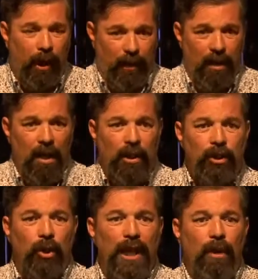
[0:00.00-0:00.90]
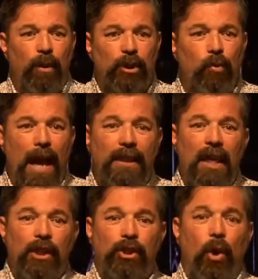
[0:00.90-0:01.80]
it so that it was wet,
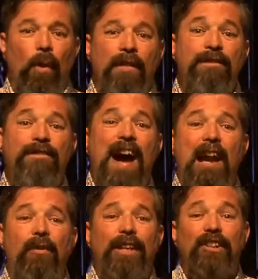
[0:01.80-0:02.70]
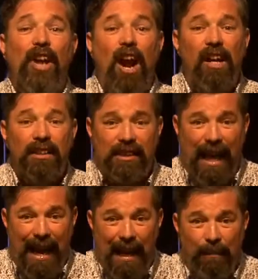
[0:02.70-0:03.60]
so when fiery darts
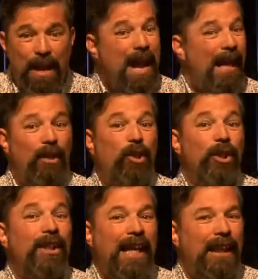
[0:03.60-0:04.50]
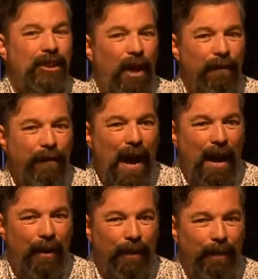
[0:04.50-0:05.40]
came, it couldn't catch on
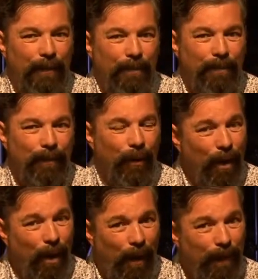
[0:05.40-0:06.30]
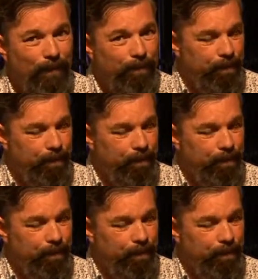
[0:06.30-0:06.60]
fire. Oh, come on.